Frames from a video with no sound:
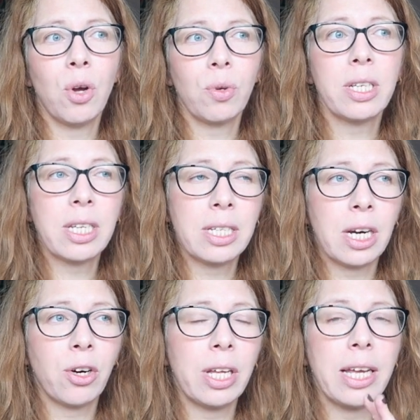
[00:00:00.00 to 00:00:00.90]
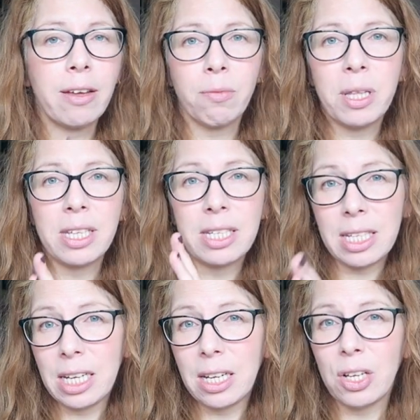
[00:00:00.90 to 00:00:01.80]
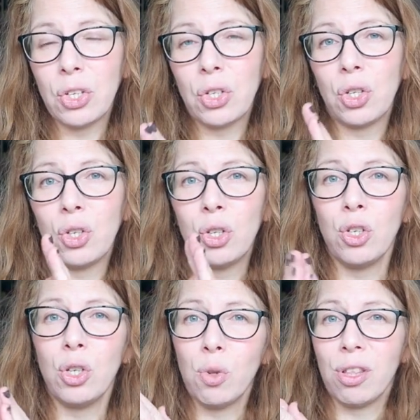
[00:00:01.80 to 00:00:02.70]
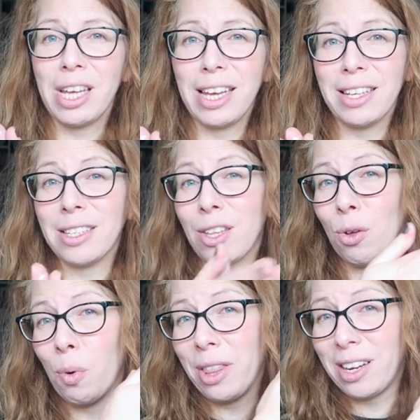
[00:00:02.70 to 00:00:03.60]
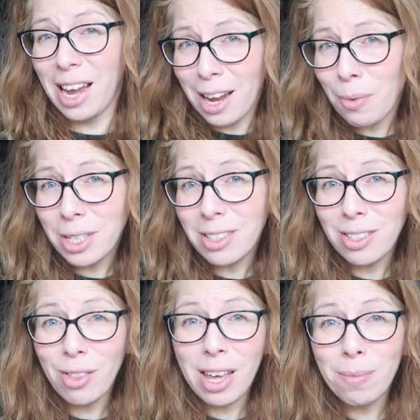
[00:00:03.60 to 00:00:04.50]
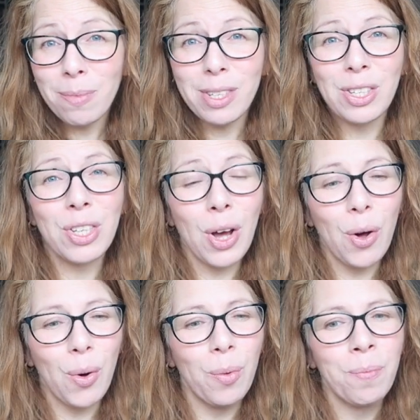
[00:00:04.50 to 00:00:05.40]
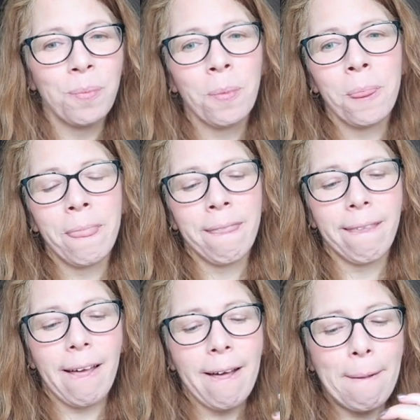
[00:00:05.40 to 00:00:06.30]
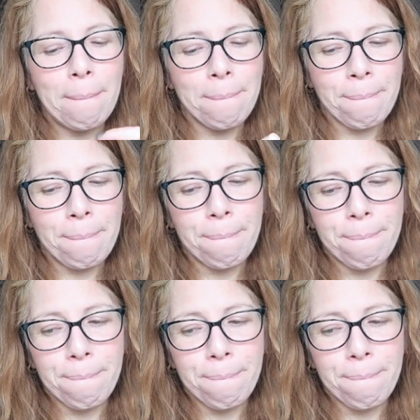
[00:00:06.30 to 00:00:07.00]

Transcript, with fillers: don't necessarily give me the skills to do things the way that I want to do them. So um,